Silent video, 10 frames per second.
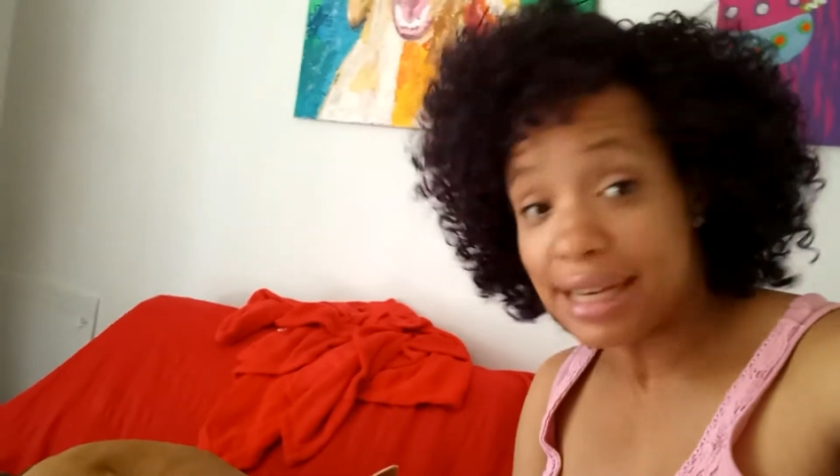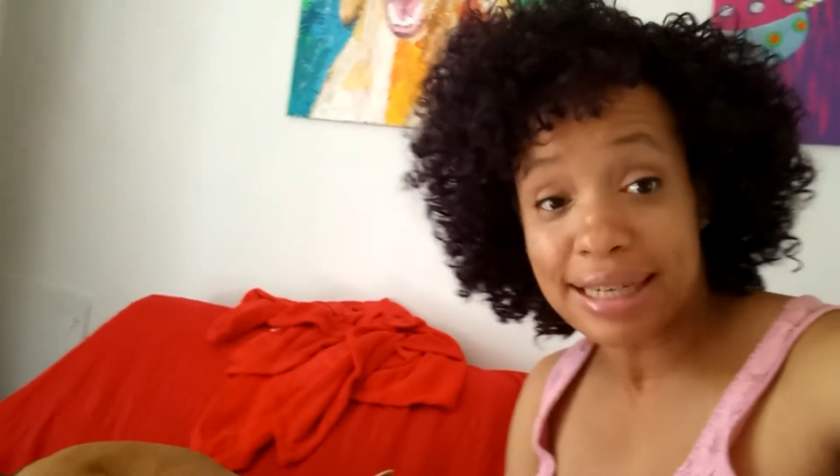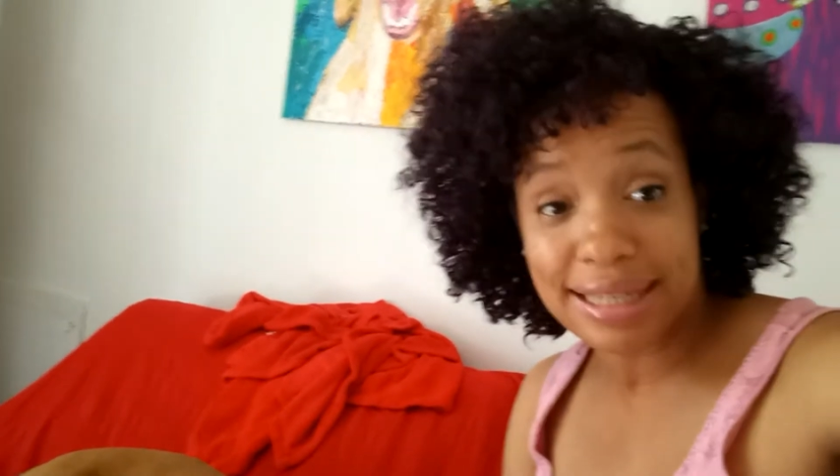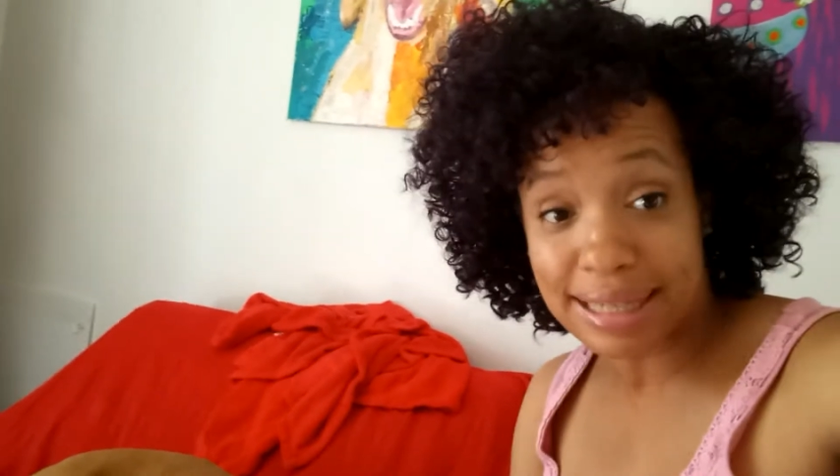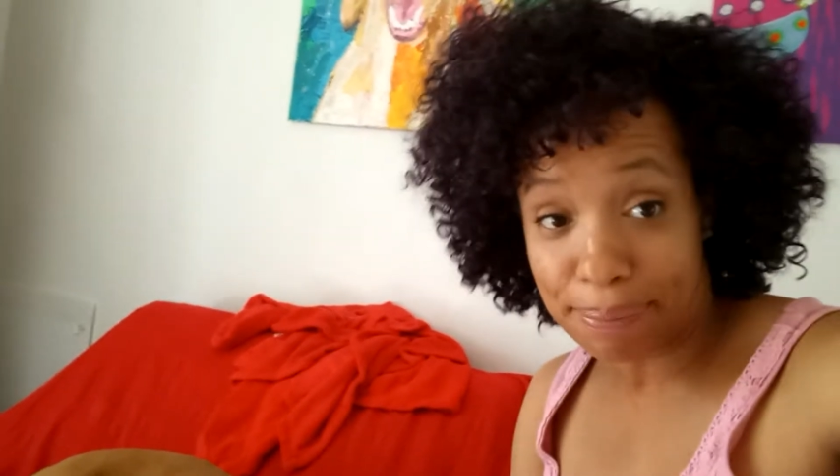
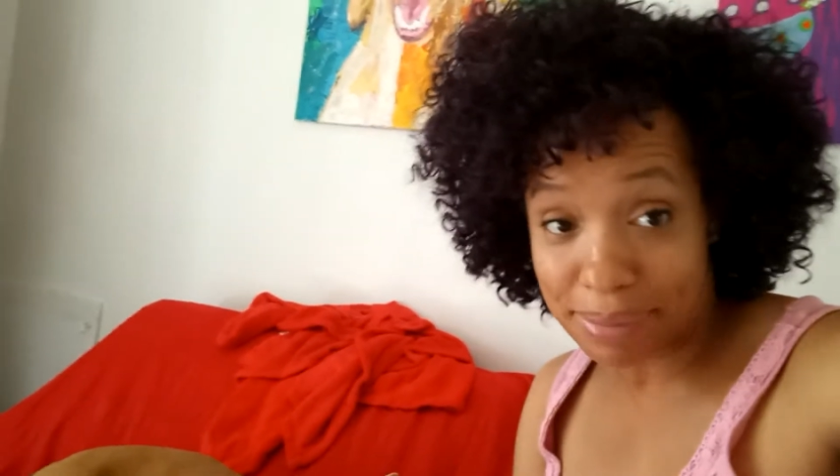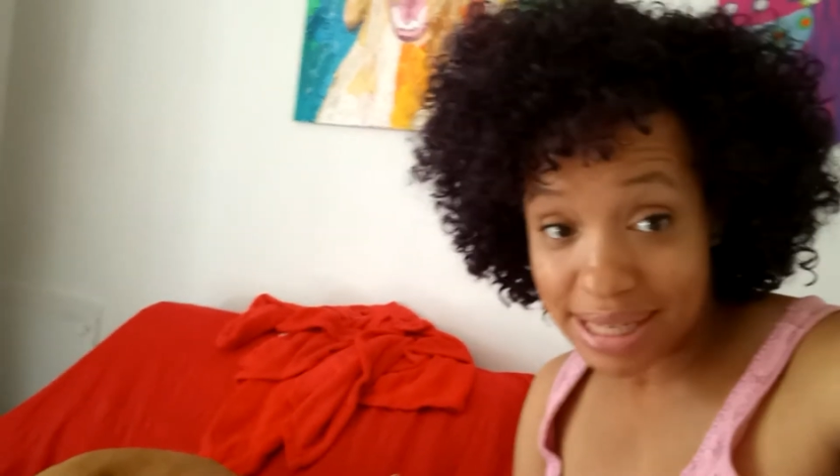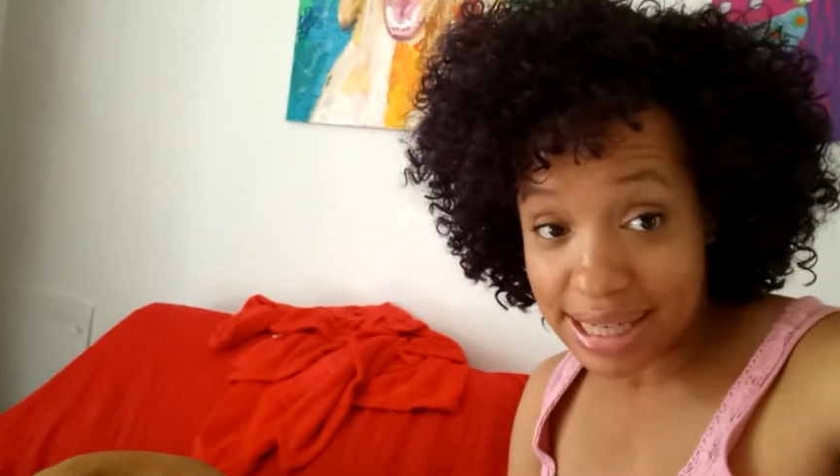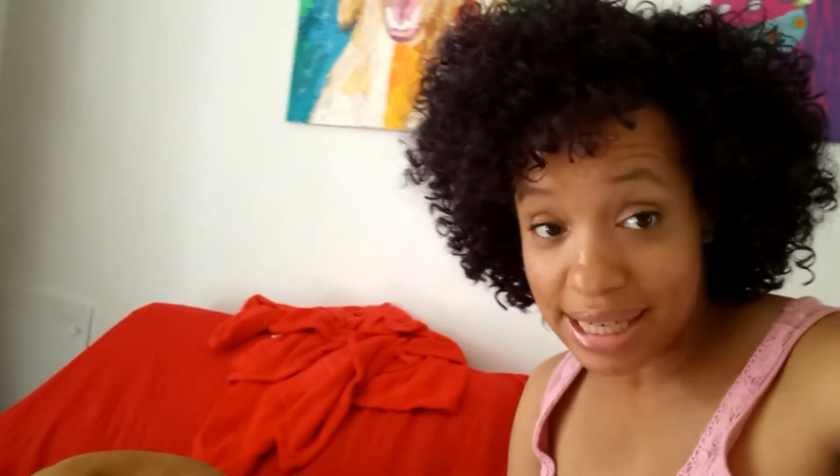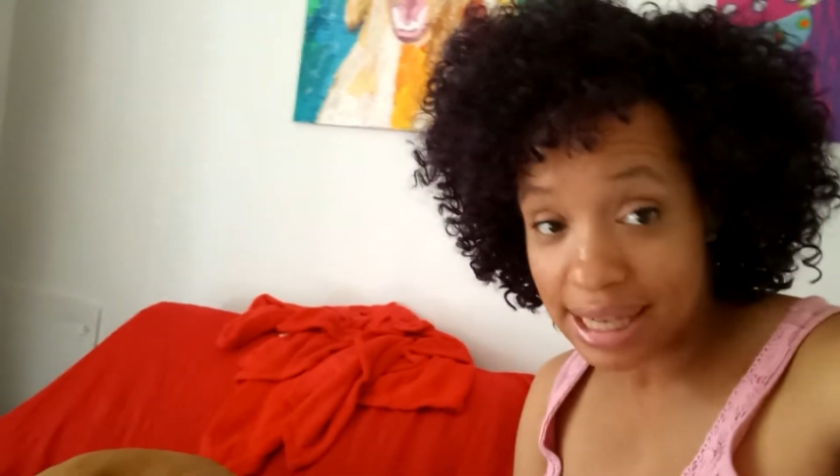because I'm
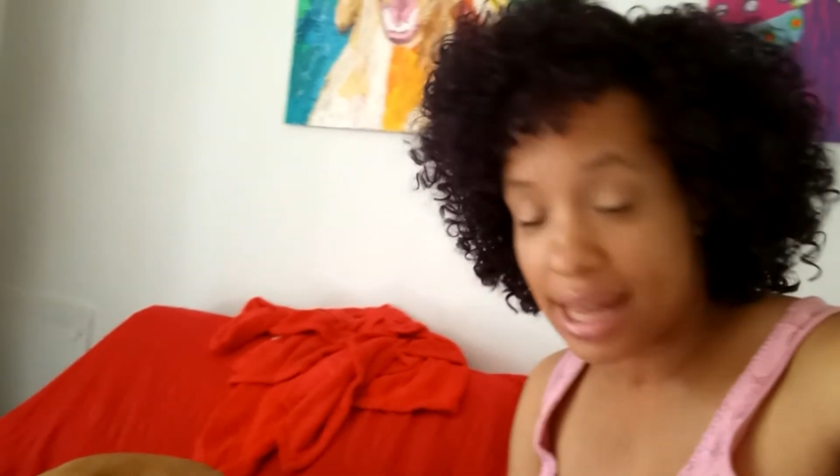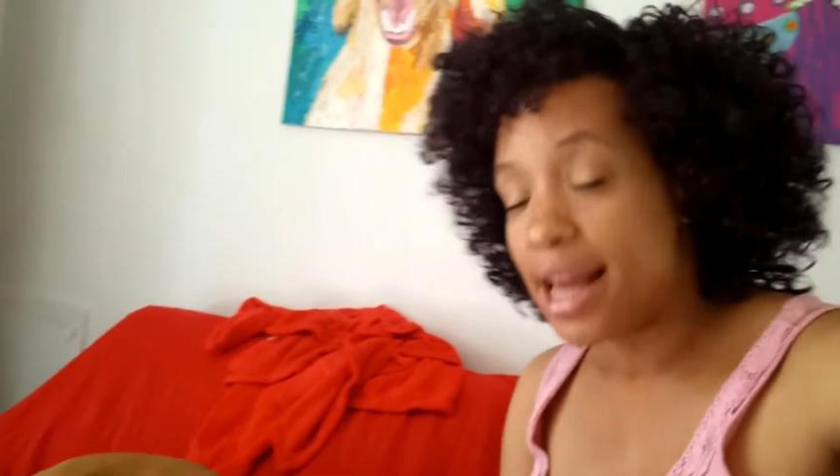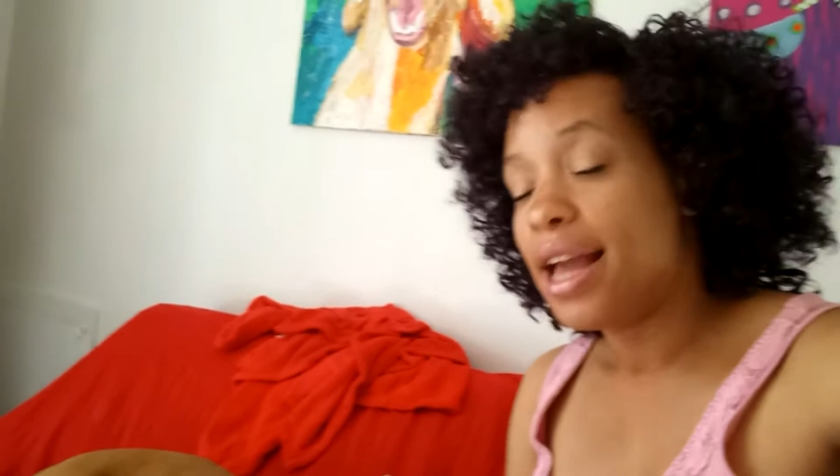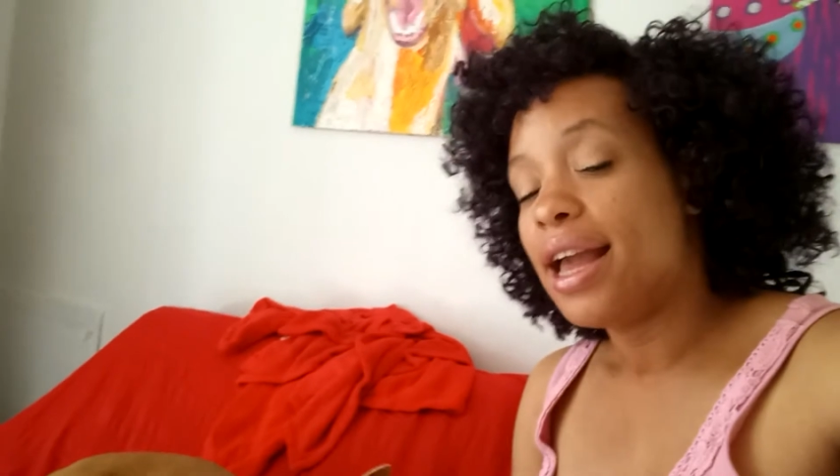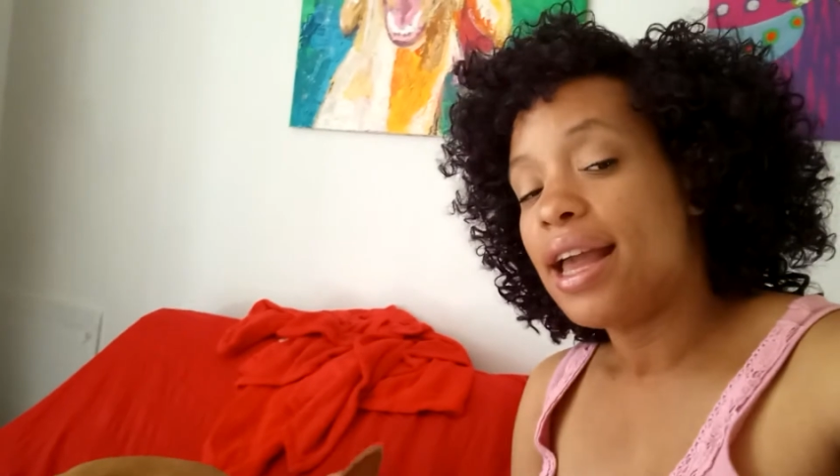busy.
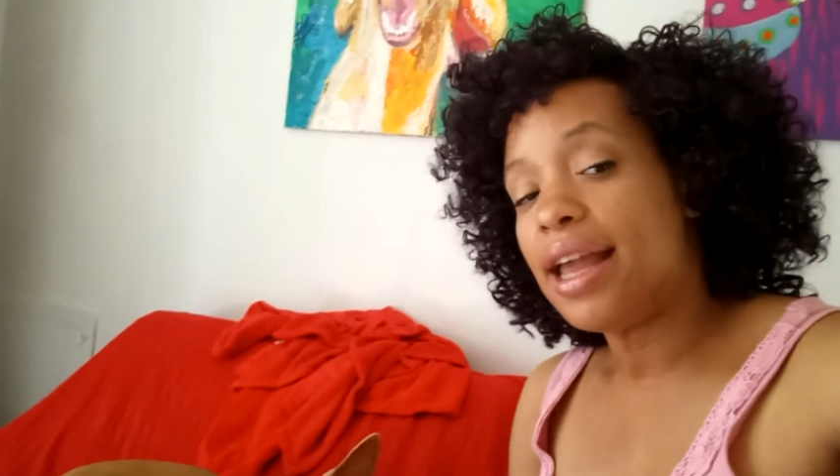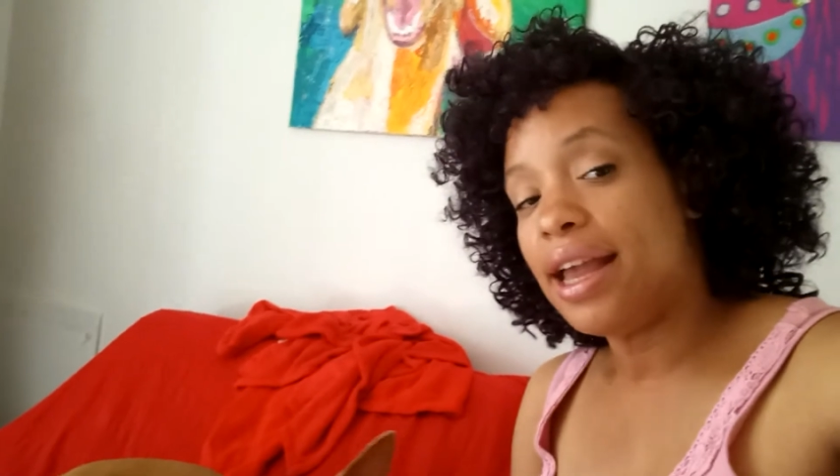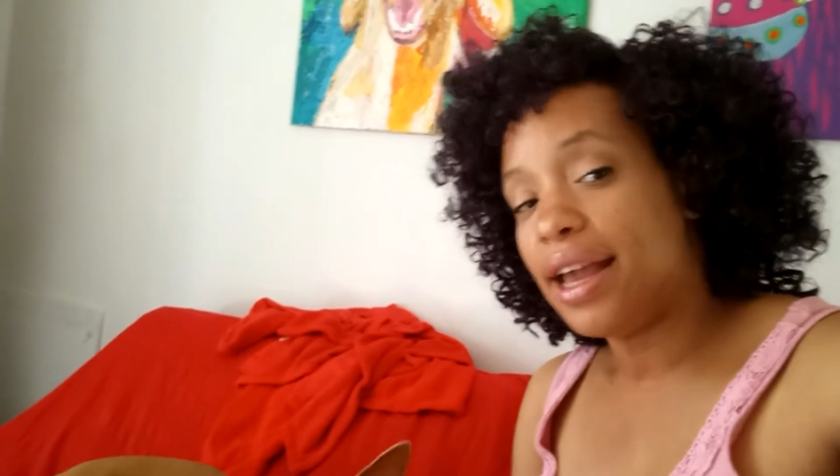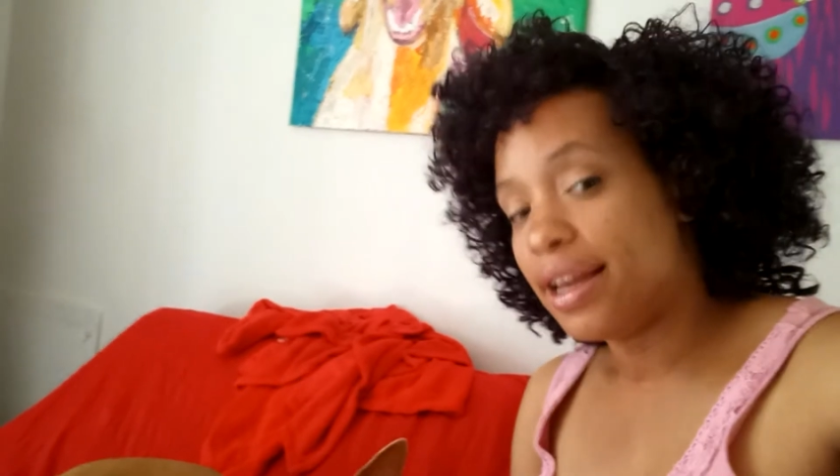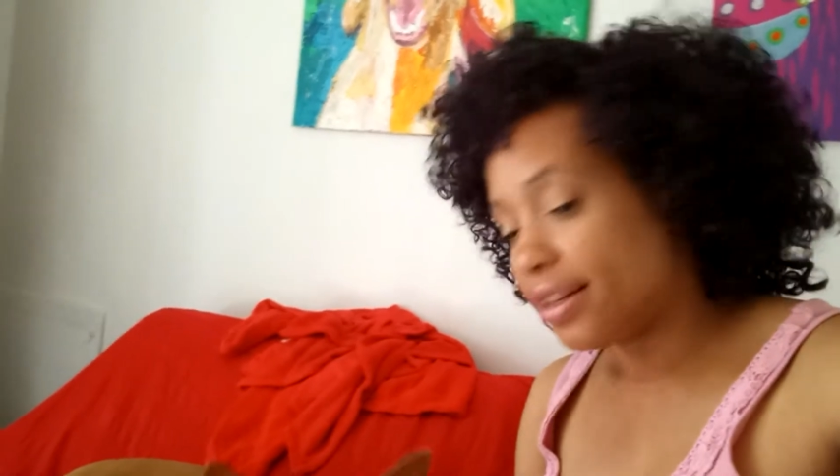
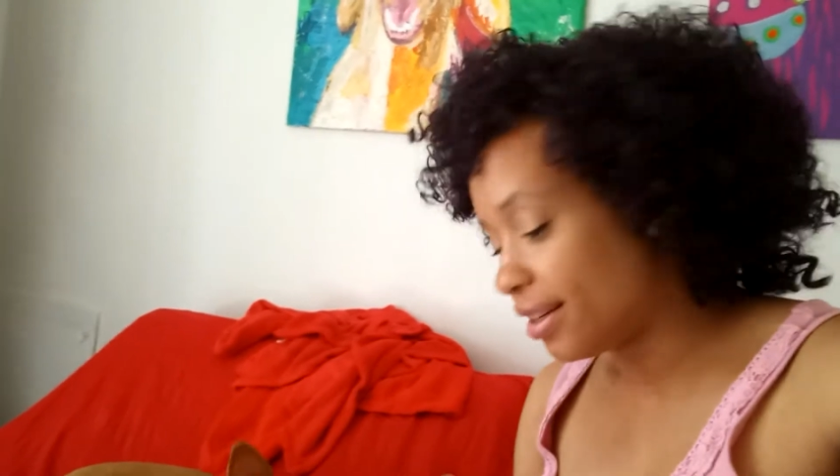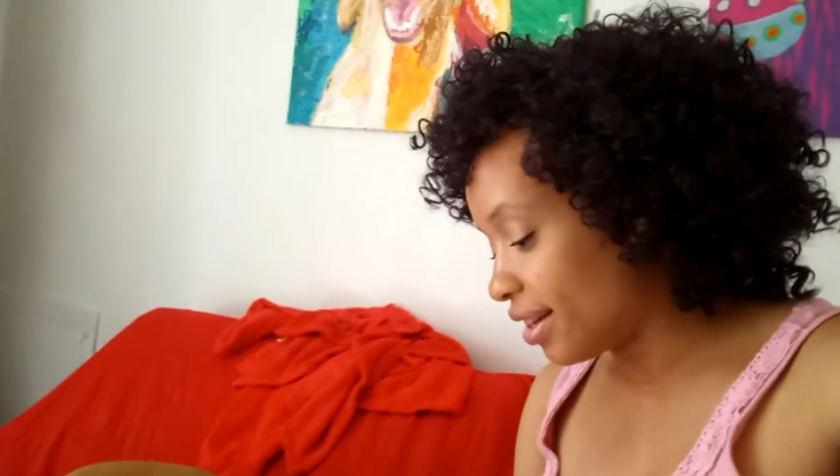And